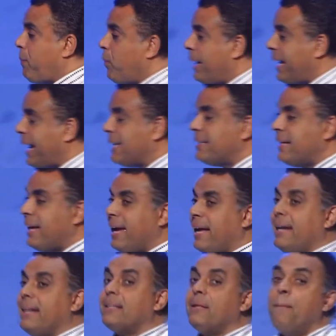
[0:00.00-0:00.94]
get a
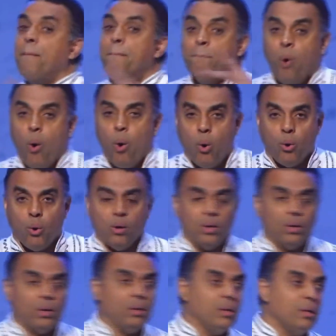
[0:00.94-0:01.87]
little more
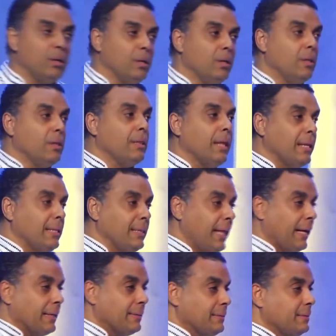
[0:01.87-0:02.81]
than
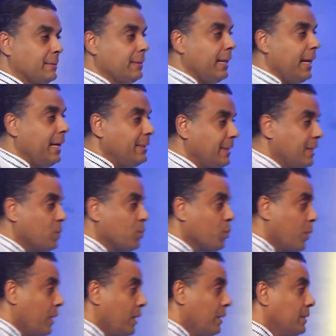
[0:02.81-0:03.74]
that in this
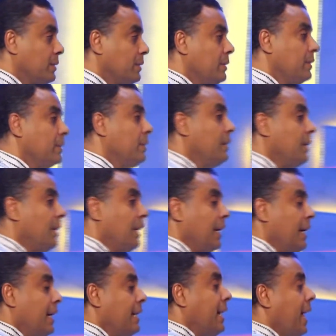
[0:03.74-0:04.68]
world.
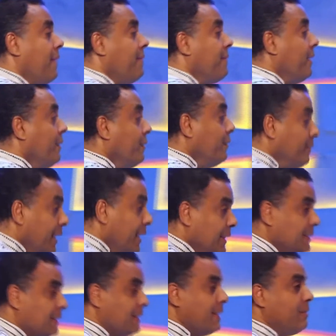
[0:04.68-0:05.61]
Now, the
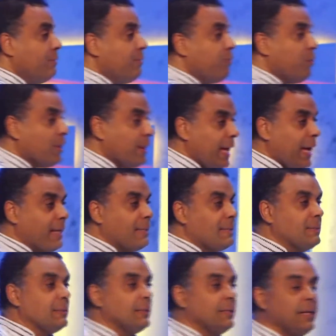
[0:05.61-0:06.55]
reason for that
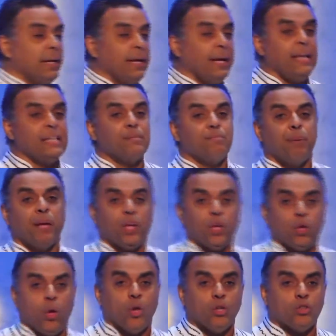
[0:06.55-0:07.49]
is
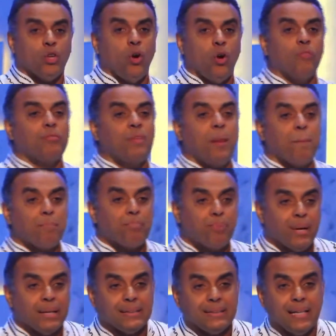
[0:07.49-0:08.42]
because of the
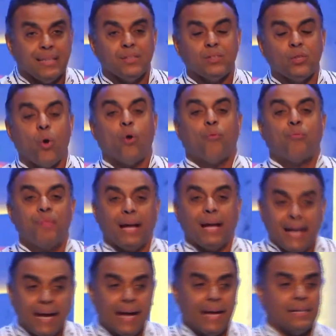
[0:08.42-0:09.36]
presence of the
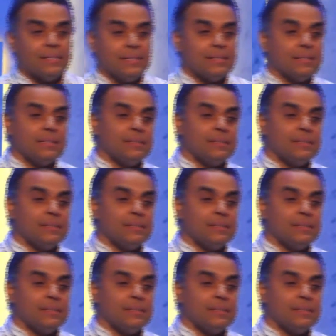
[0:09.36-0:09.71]
curse.